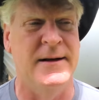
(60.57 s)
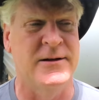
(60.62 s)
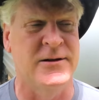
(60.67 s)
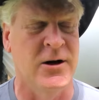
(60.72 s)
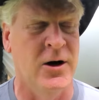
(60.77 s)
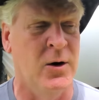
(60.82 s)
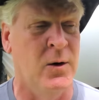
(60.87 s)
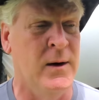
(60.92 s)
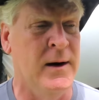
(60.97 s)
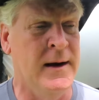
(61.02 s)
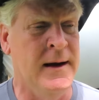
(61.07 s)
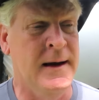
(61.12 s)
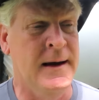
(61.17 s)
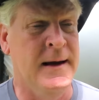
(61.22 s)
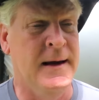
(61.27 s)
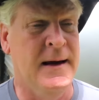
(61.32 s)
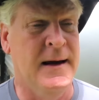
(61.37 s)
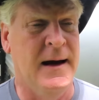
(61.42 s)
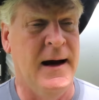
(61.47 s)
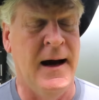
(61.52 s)
So
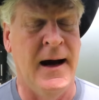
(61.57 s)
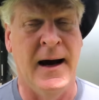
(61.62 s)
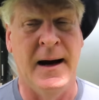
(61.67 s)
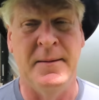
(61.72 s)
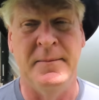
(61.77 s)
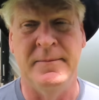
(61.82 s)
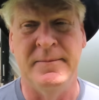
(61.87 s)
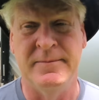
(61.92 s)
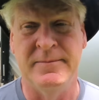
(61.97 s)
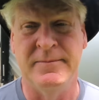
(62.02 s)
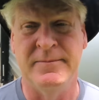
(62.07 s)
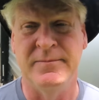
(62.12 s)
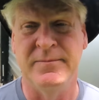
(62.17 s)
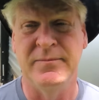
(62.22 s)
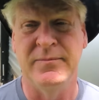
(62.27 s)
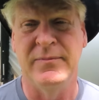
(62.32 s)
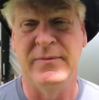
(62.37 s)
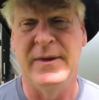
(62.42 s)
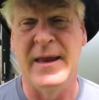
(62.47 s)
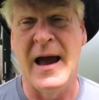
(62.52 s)

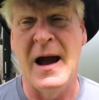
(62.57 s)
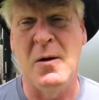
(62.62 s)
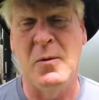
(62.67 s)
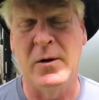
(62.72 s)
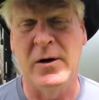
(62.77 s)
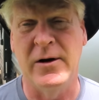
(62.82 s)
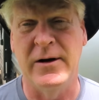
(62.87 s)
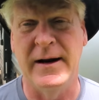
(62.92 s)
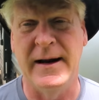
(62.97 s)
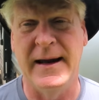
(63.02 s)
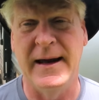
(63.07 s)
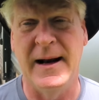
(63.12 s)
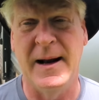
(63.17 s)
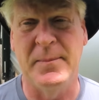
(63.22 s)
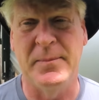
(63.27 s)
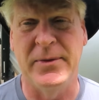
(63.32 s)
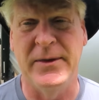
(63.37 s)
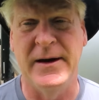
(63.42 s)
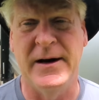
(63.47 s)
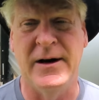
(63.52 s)
now we're going to get
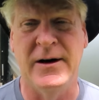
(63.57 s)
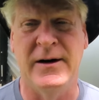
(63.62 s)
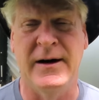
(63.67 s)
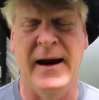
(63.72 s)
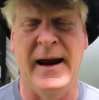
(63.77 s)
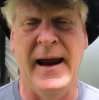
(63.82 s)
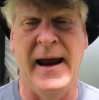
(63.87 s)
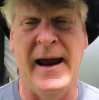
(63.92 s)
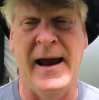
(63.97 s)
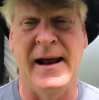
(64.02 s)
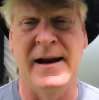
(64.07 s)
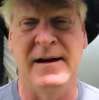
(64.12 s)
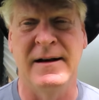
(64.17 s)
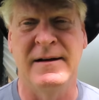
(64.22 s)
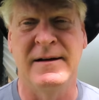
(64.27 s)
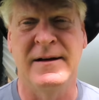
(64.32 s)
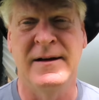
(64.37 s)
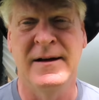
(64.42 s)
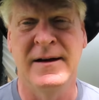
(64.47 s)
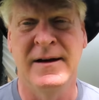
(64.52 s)
up there and